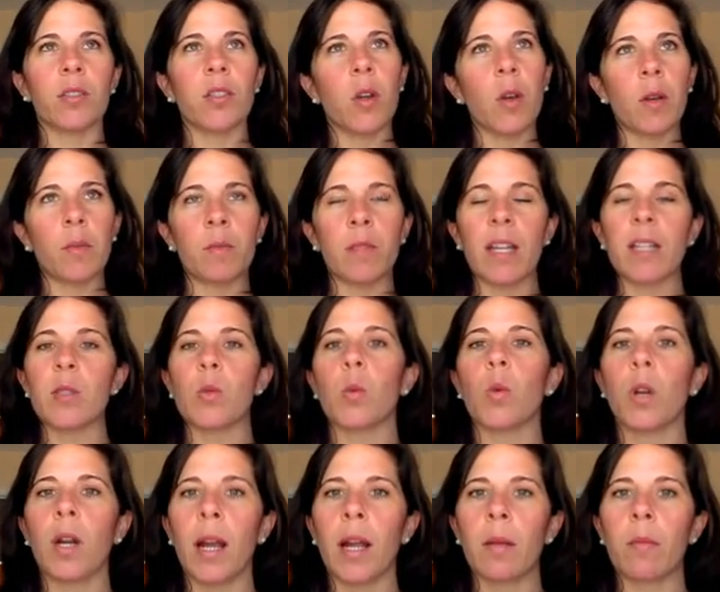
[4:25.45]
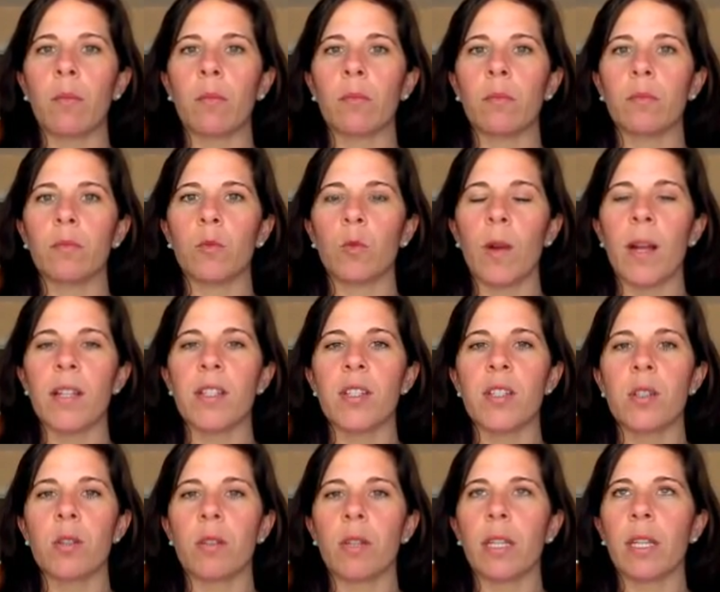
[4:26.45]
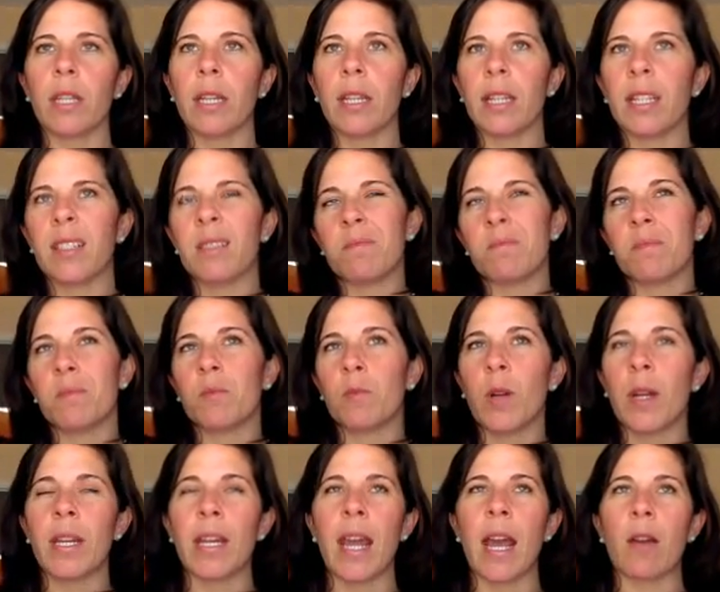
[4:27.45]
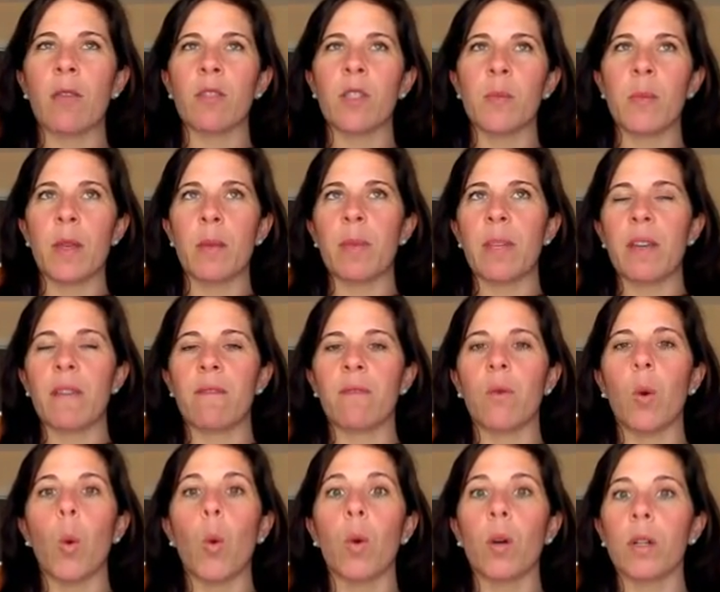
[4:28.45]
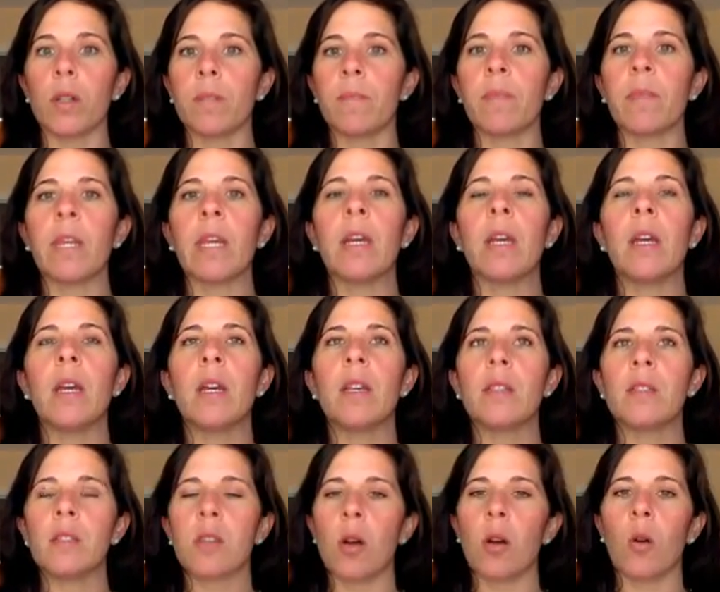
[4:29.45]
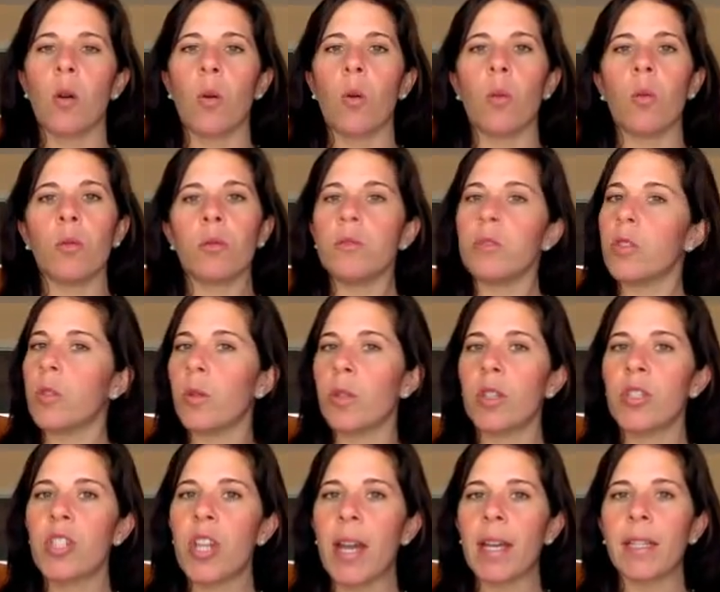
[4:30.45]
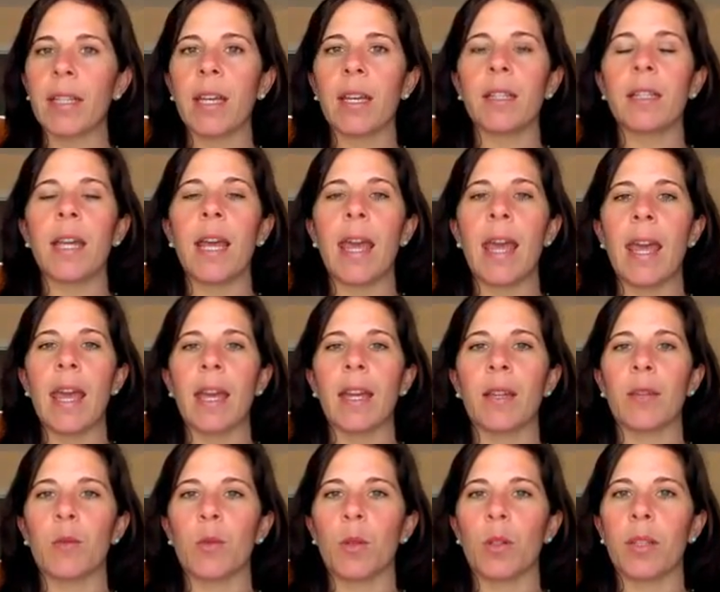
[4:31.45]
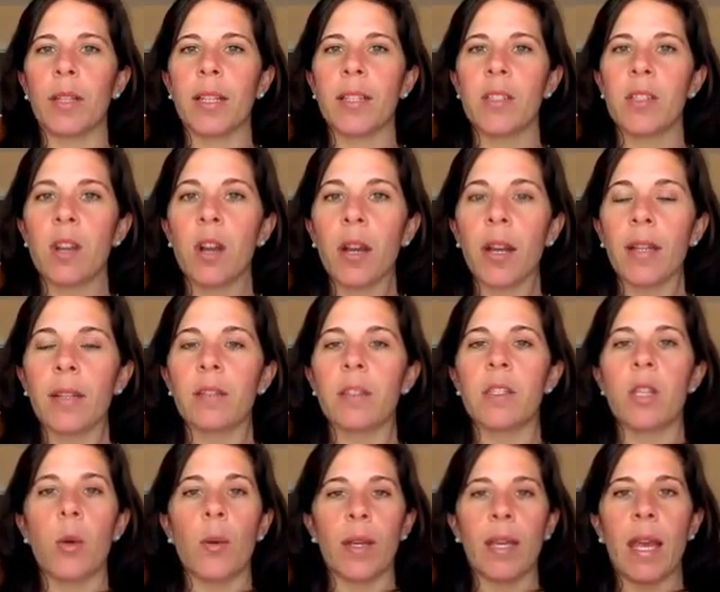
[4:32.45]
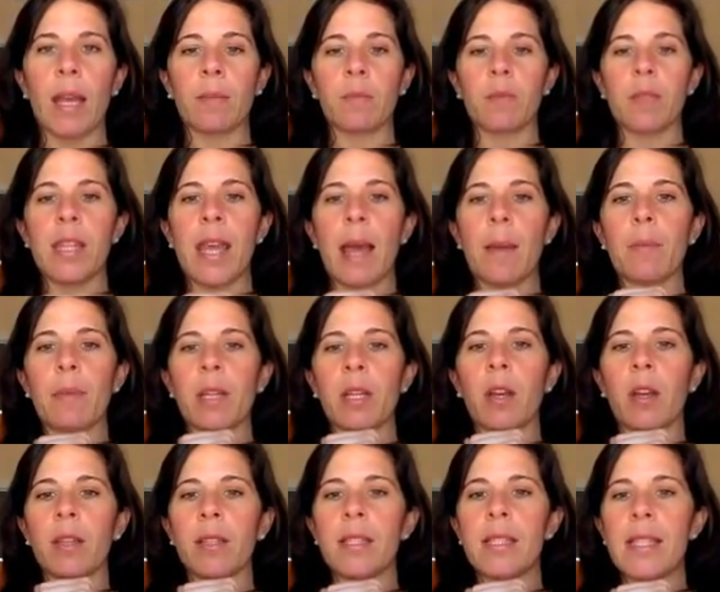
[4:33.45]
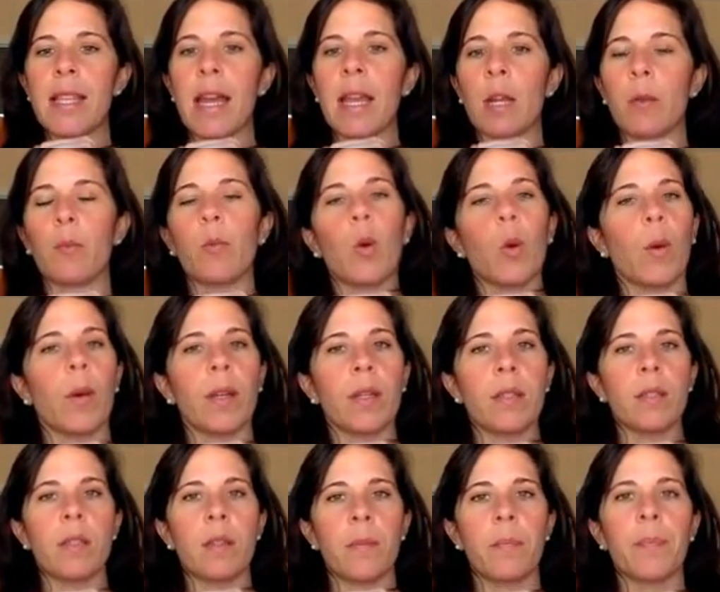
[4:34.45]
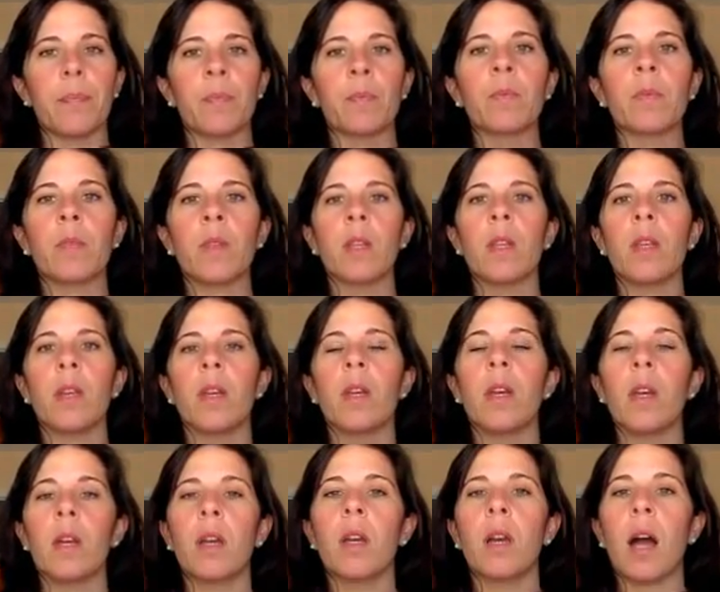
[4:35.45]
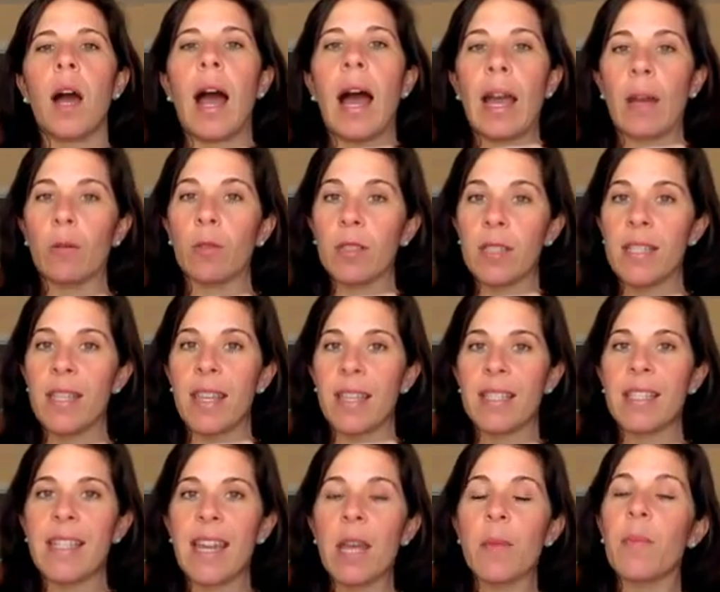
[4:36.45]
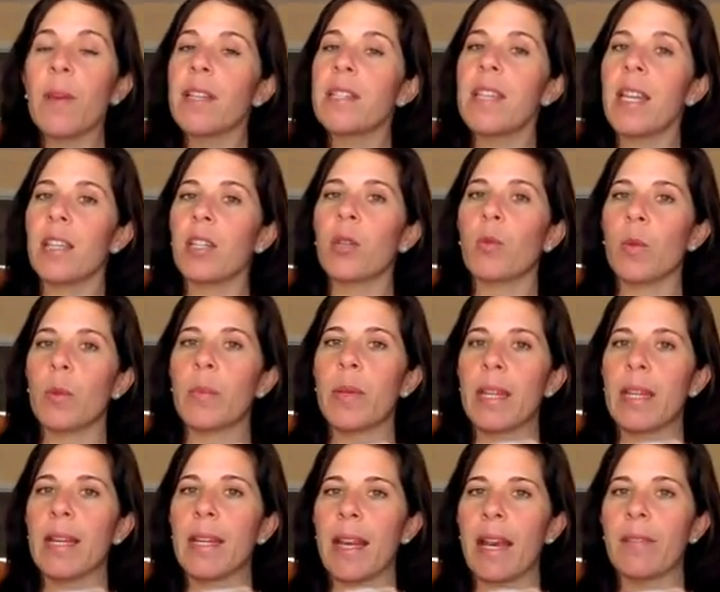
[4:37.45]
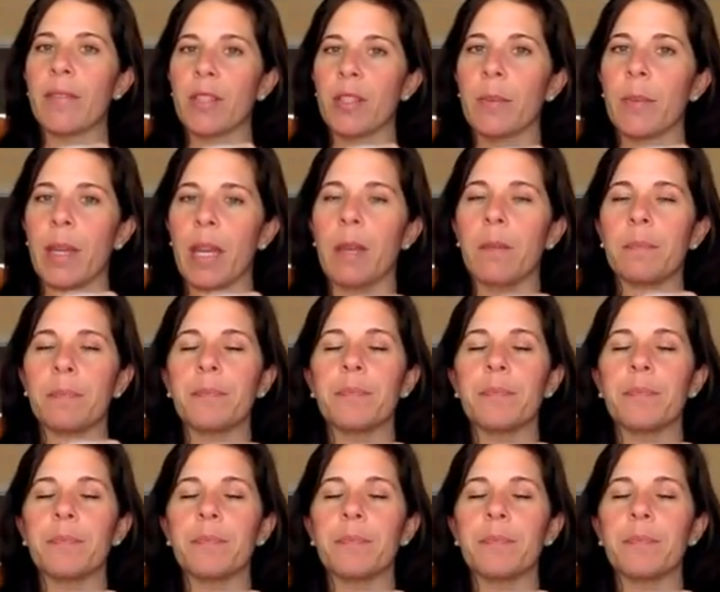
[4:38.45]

So that's where I'm registering it, and right now it's maybe a 4. So do your check-in, and we'll get started. So again, tapping on the setup point, I will say the statement, and you repeat it after me.